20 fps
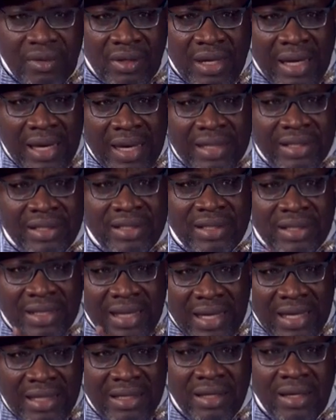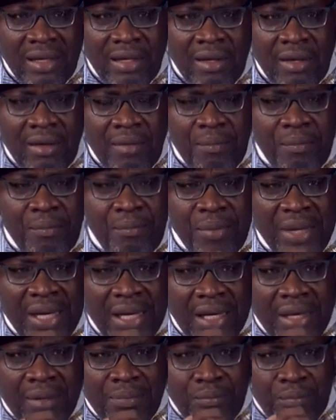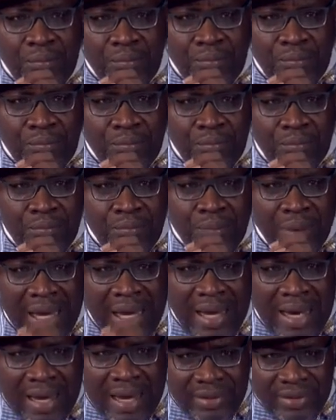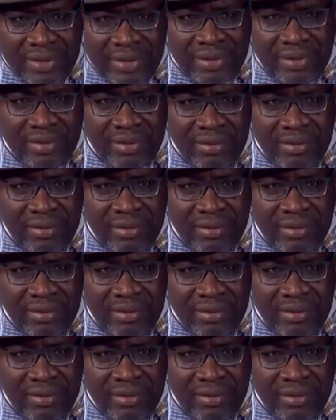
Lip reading: I said big players